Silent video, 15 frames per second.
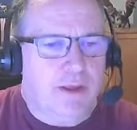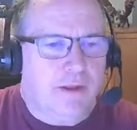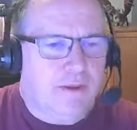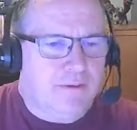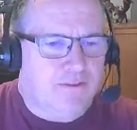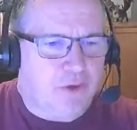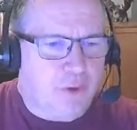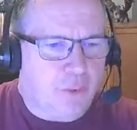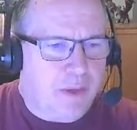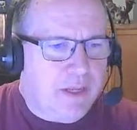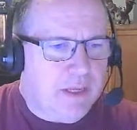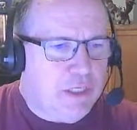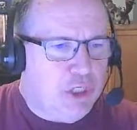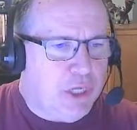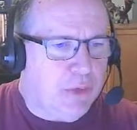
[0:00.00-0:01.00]
So
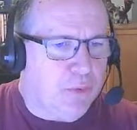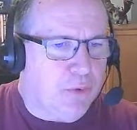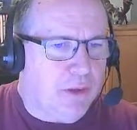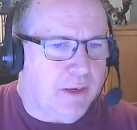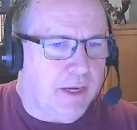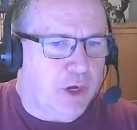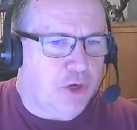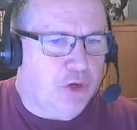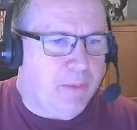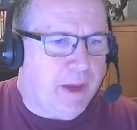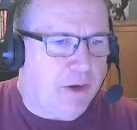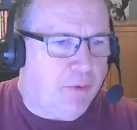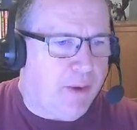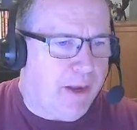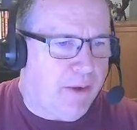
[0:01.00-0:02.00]
in general, on character
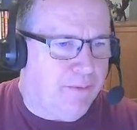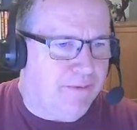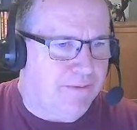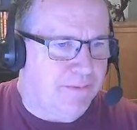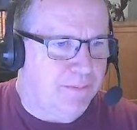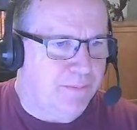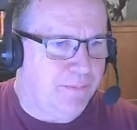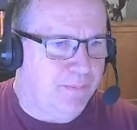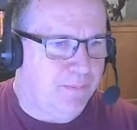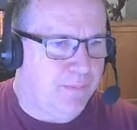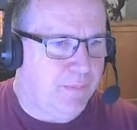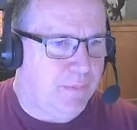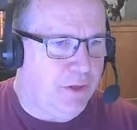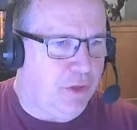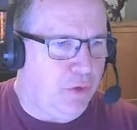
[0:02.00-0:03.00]
backgrounds,
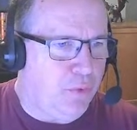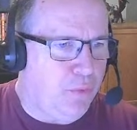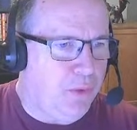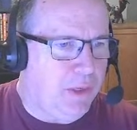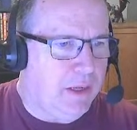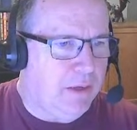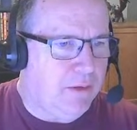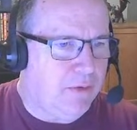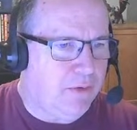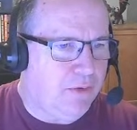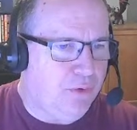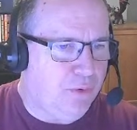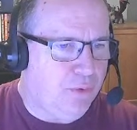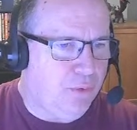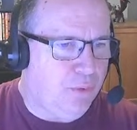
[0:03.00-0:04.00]
you get
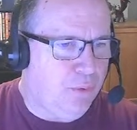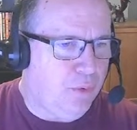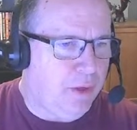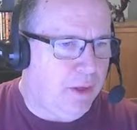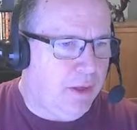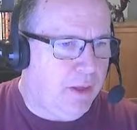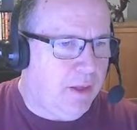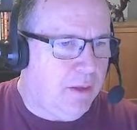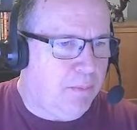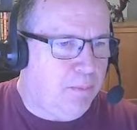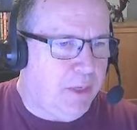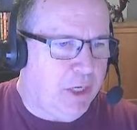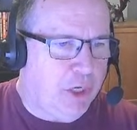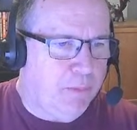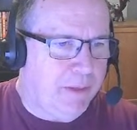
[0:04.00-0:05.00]
to
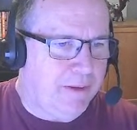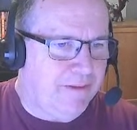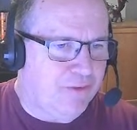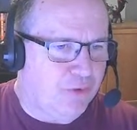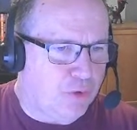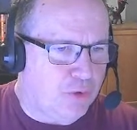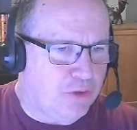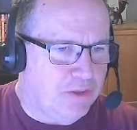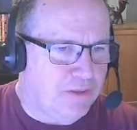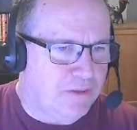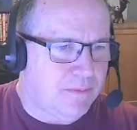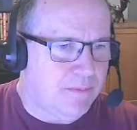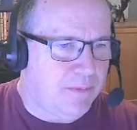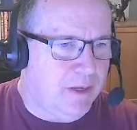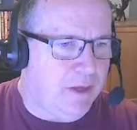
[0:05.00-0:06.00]
pick your ability scores,
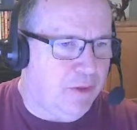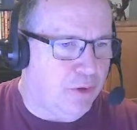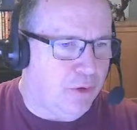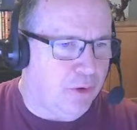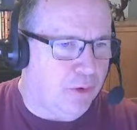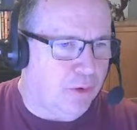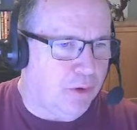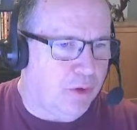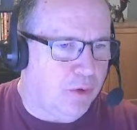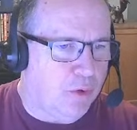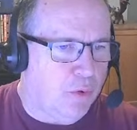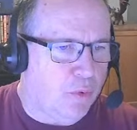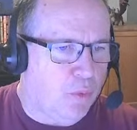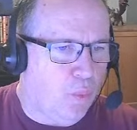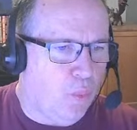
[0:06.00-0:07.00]
either
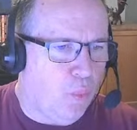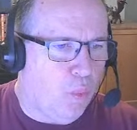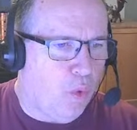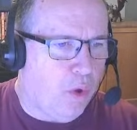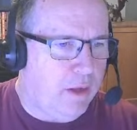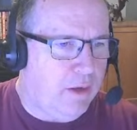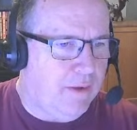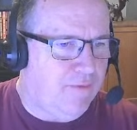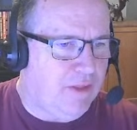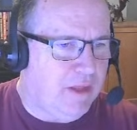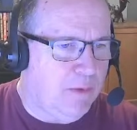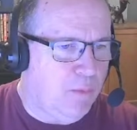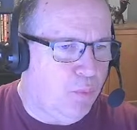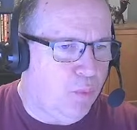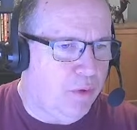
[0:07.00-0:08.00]
one of
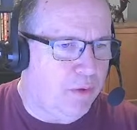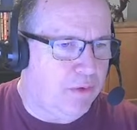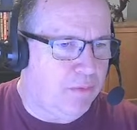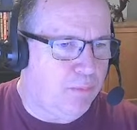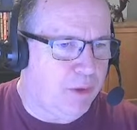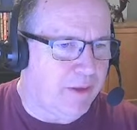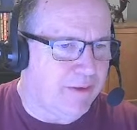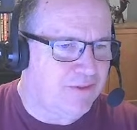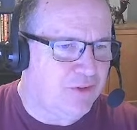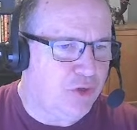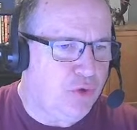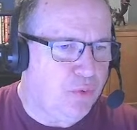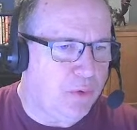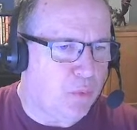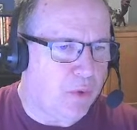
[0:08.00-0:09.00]
them with
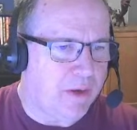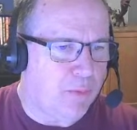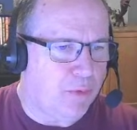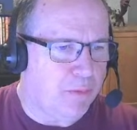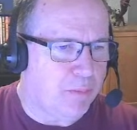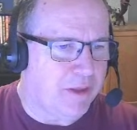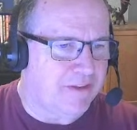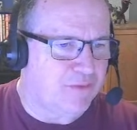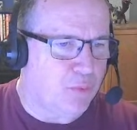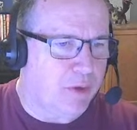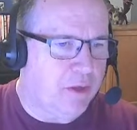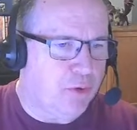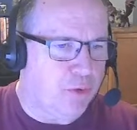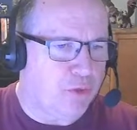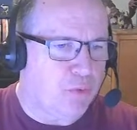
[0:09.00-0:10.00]
+2 and one of
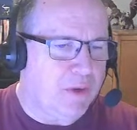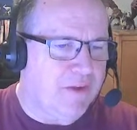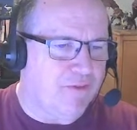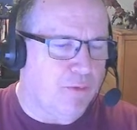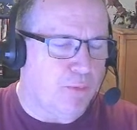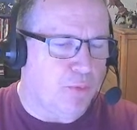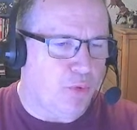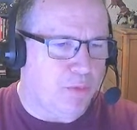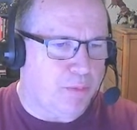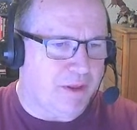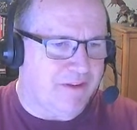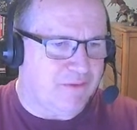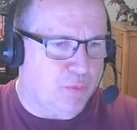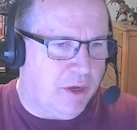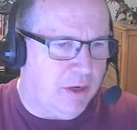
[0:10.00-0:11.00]
+1, or 3 of them with
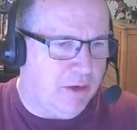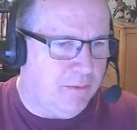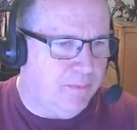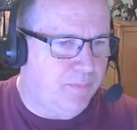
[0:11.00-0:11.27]
+1.